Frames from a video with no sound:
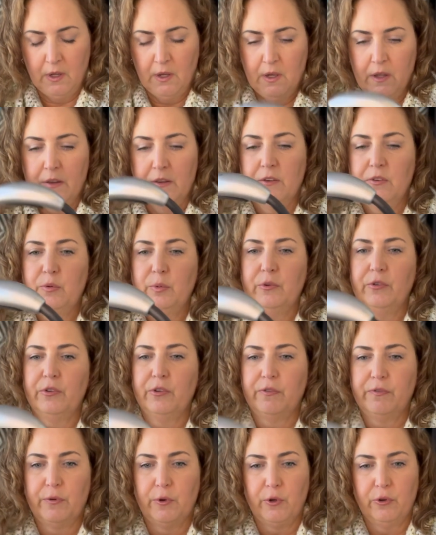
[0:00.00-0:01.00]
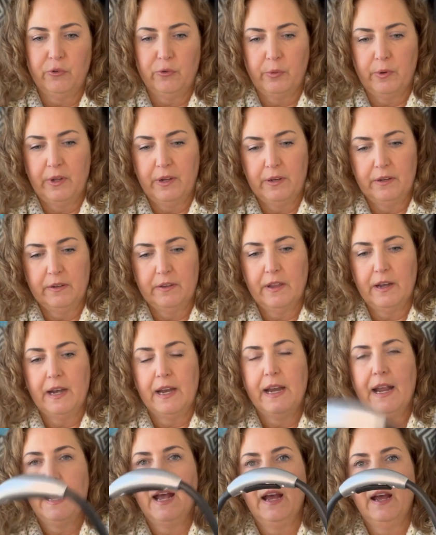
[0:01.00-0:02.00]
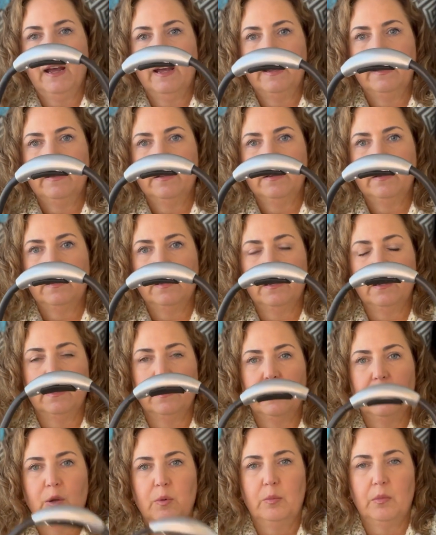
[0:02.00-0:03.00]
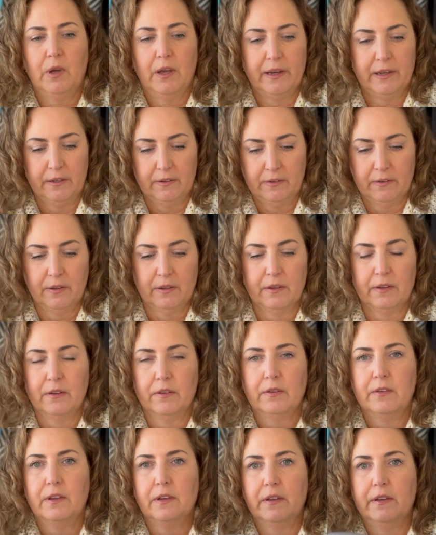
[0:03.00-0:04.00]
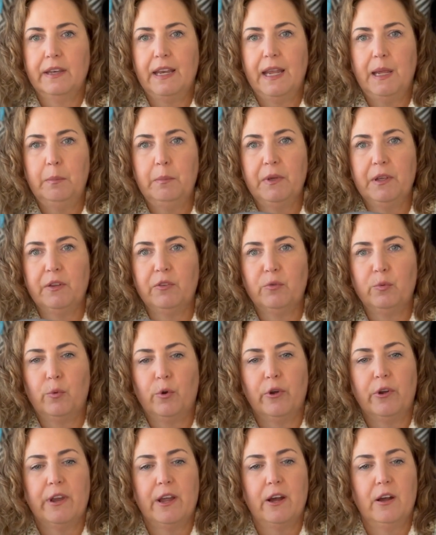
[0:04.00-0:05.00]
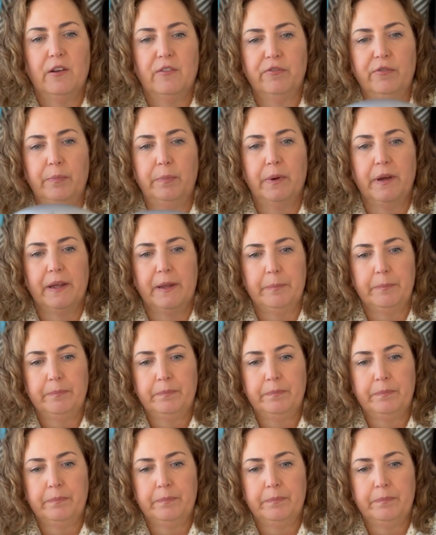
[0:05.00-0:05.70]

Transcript: This was the first one that I had. The name is worn off, but